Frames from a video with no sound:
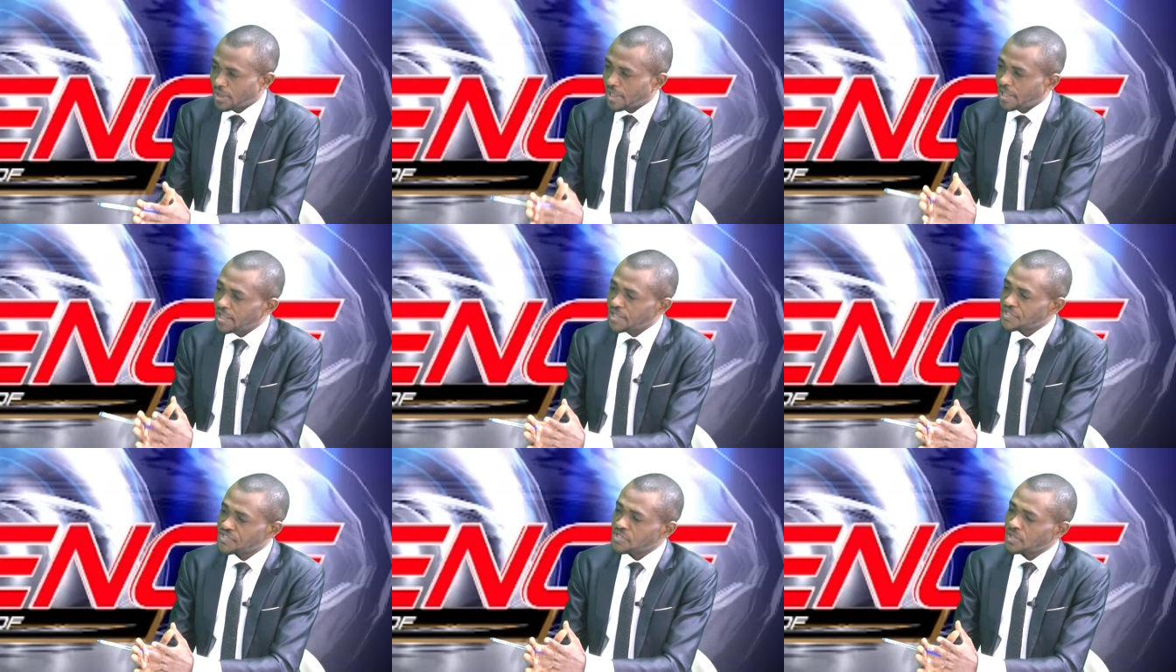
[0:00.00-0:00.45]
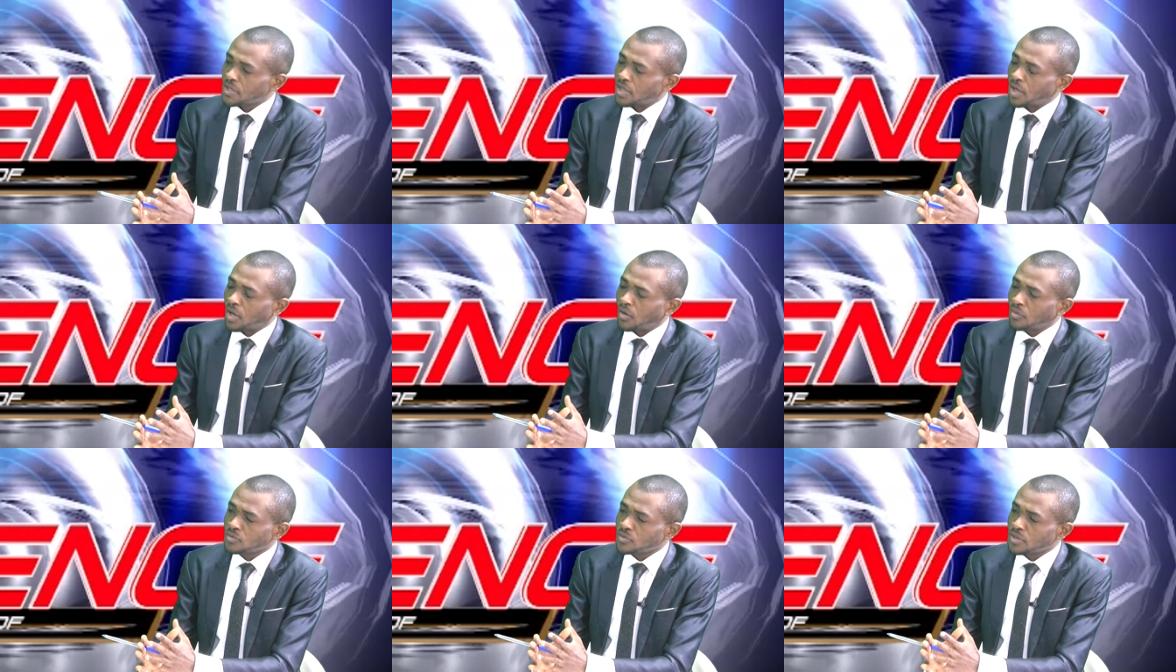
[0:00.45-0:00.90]
Ernest,
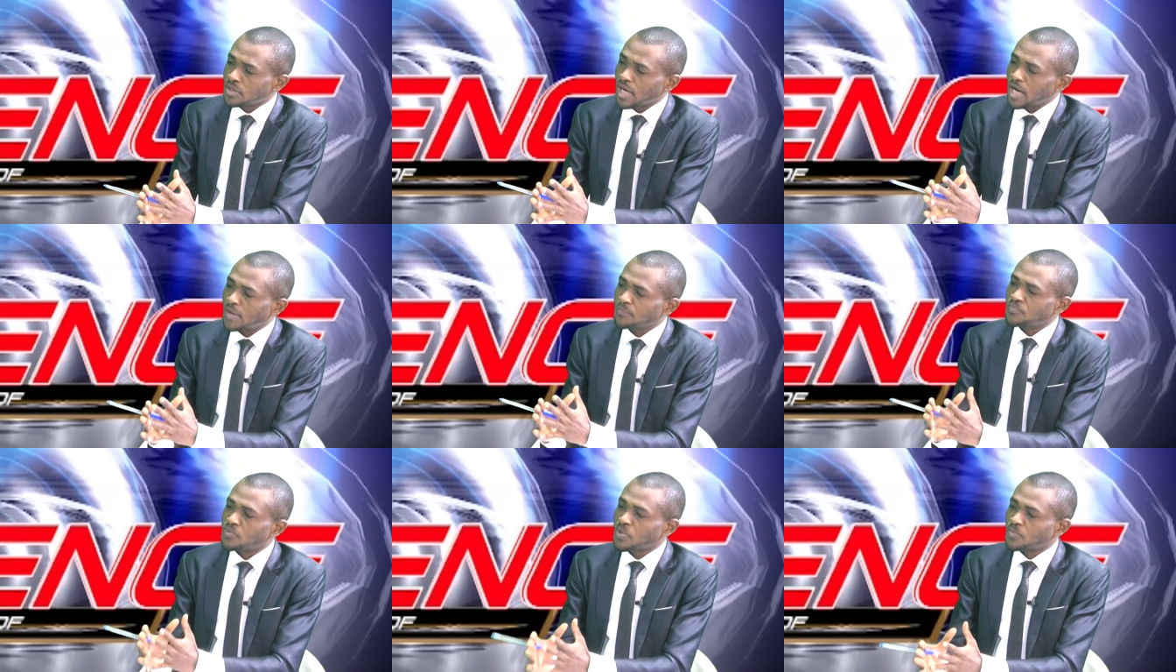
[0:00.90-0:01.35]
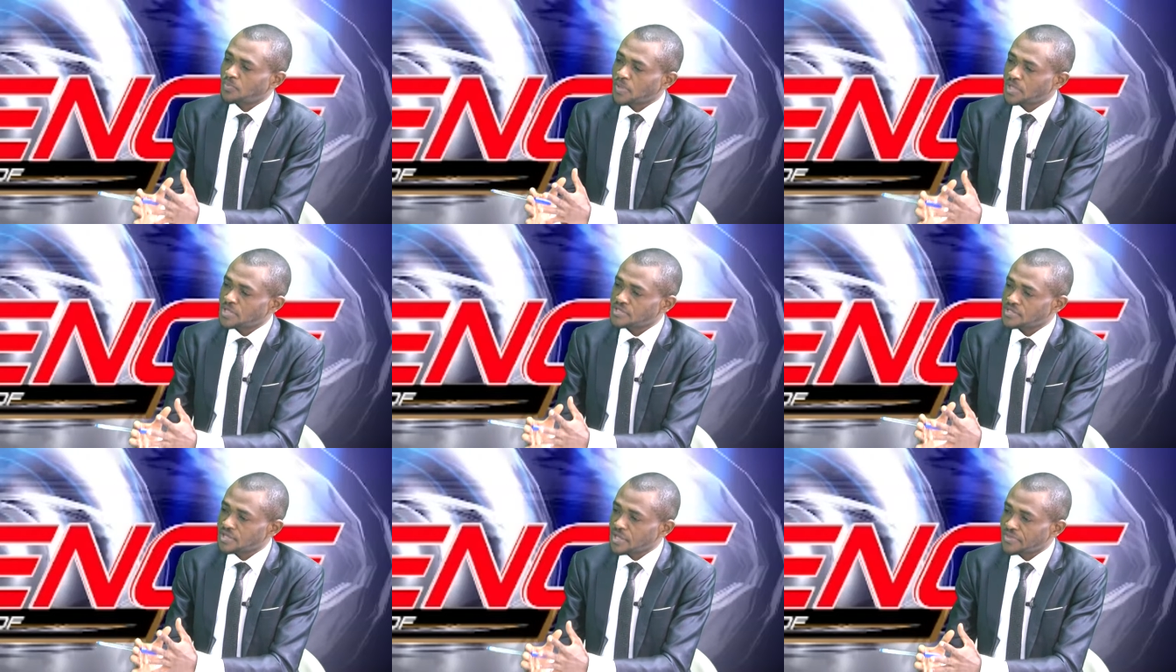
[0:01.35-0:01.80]
how
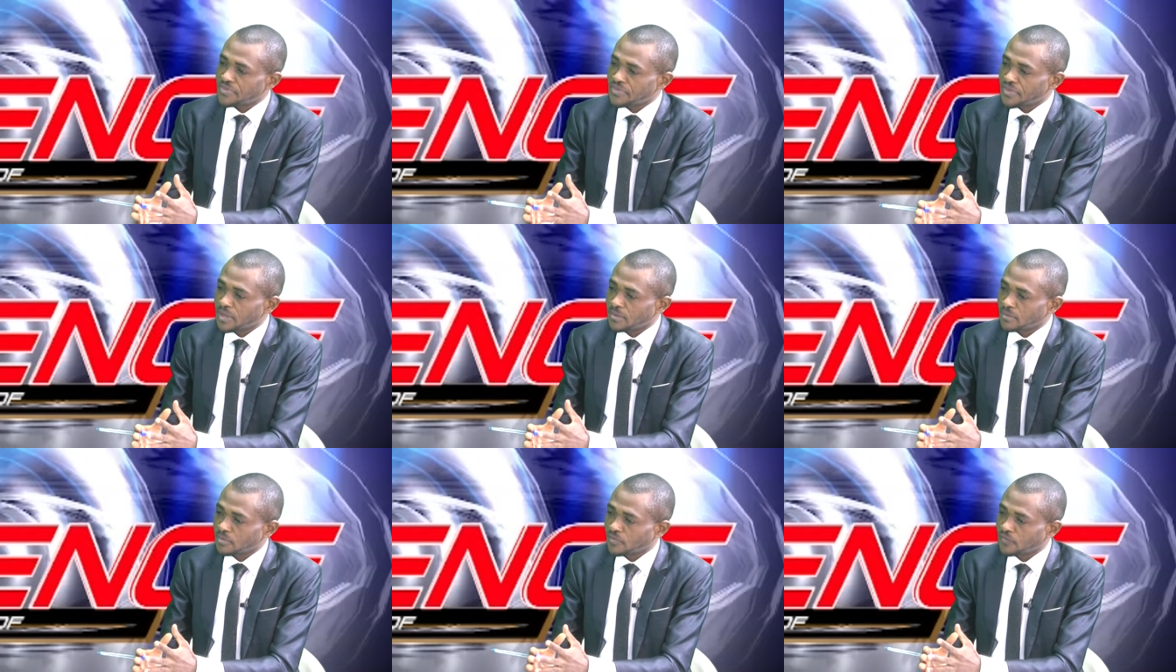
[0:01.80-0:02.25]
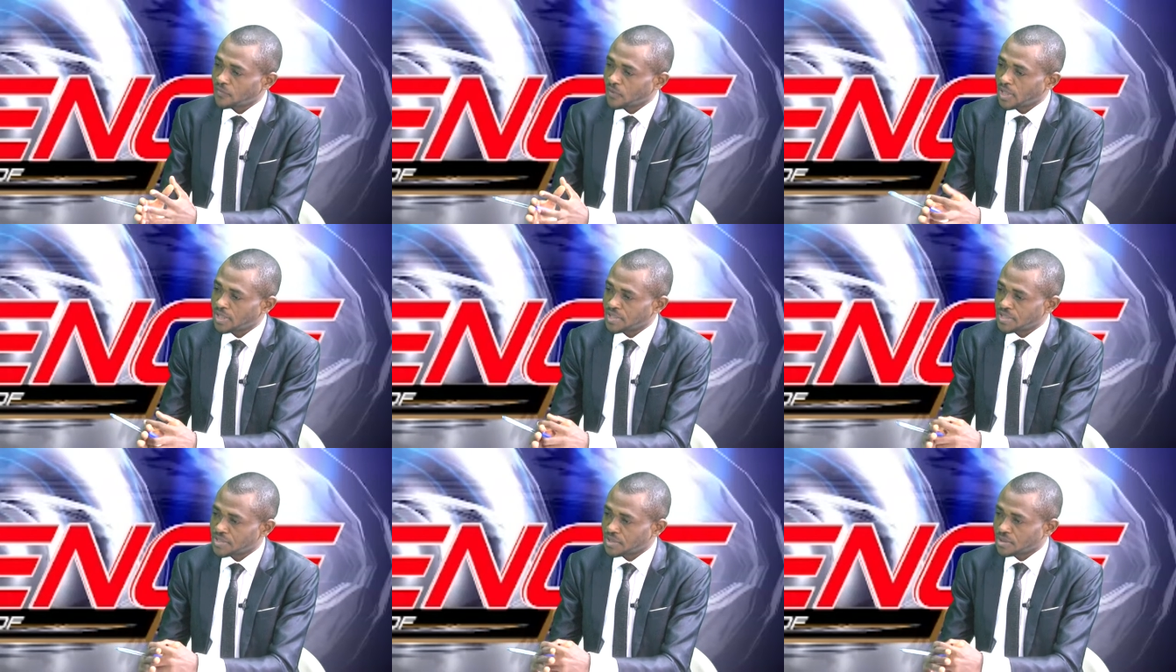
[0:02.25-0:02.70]
appropriate is the theme for
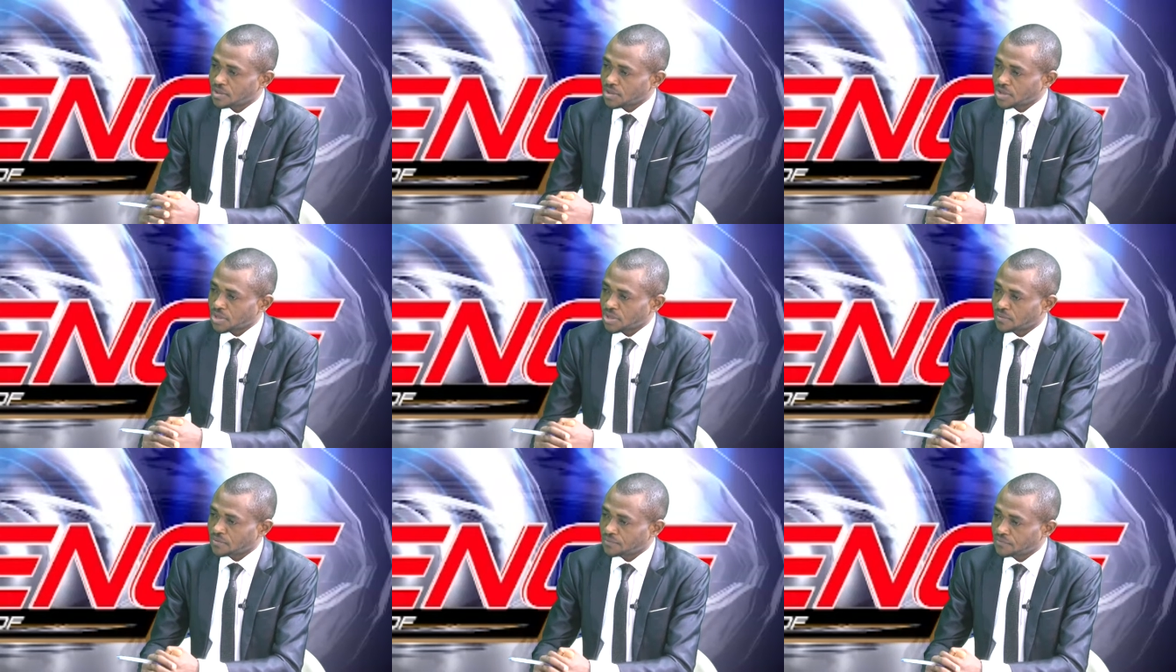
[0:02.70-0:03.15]
your discussion?